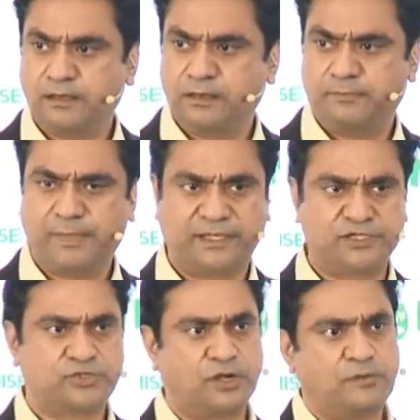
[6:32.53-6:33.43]
and Magnus
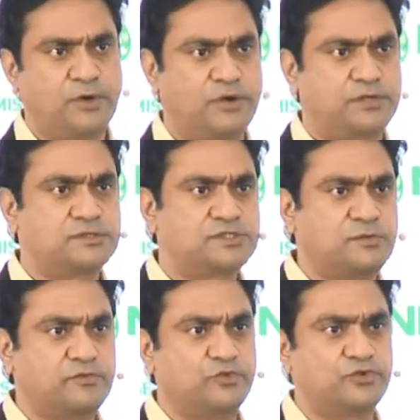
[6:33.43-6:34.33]
talked about some
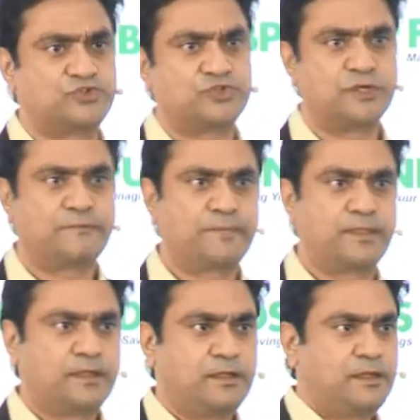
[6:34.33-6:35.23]
of those.
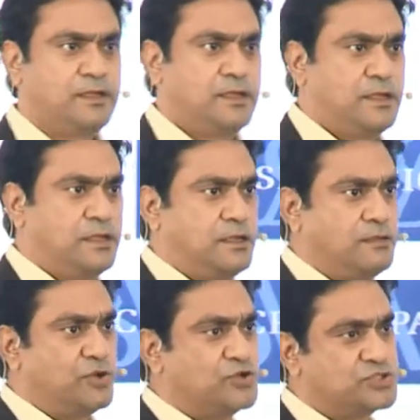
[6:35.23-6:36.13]

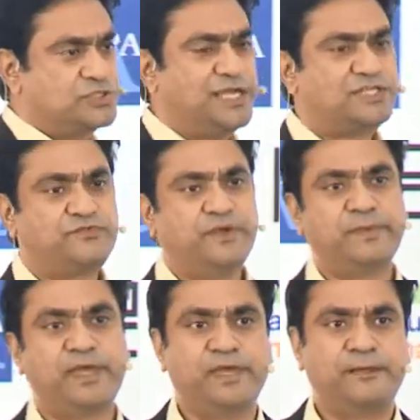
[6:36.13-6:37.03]
Because yes, we
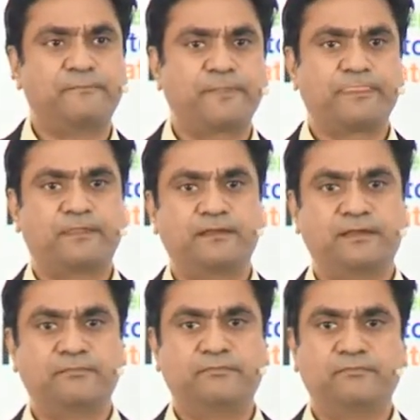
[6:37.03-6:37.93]
may
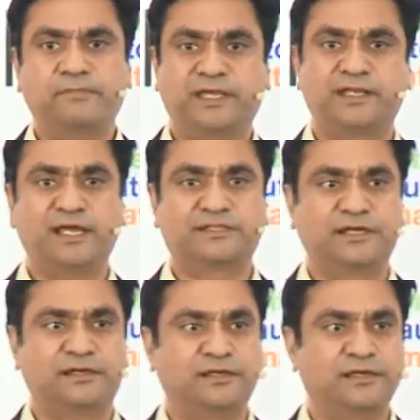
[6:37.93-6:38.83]
be
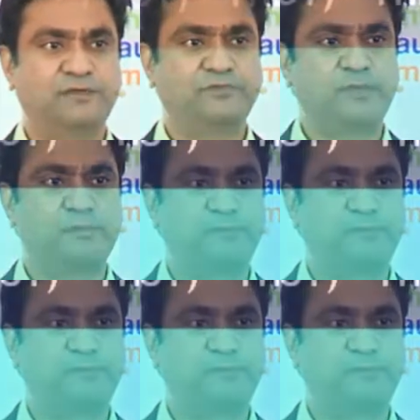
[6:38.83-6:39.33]
connected, and we may be